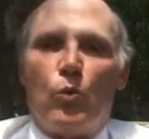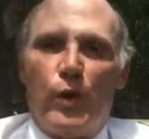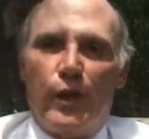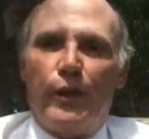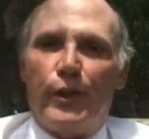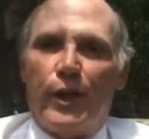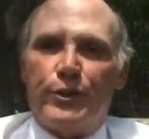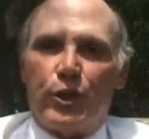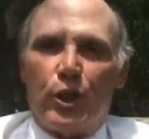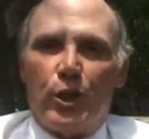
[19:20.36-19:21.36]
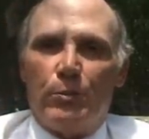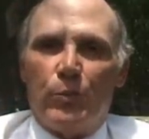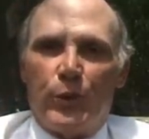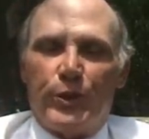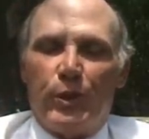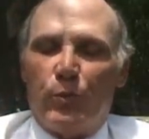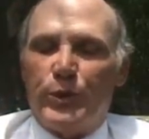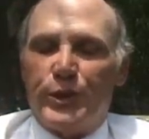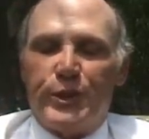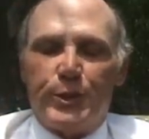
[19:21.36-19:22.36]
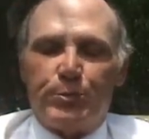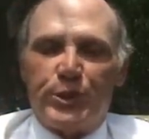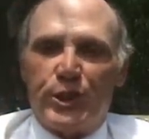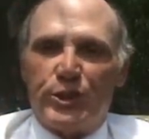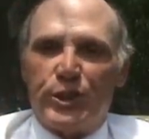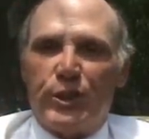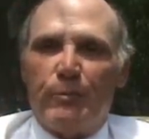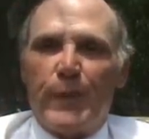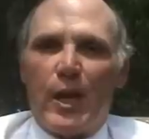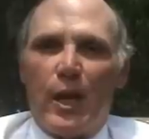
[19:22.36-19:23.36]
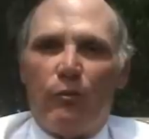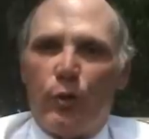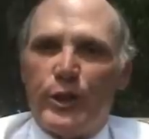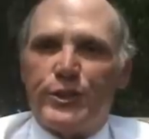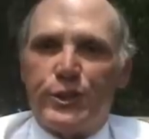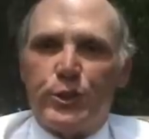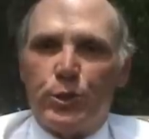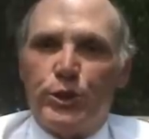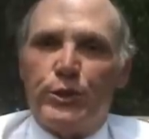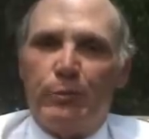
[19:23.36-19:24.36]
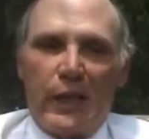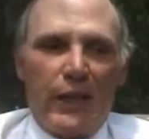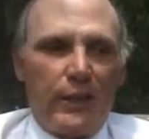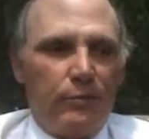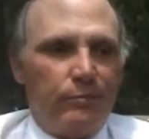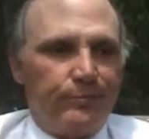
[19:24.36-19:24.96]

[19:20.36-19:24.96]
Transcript: with a term with a disposition of restitution made.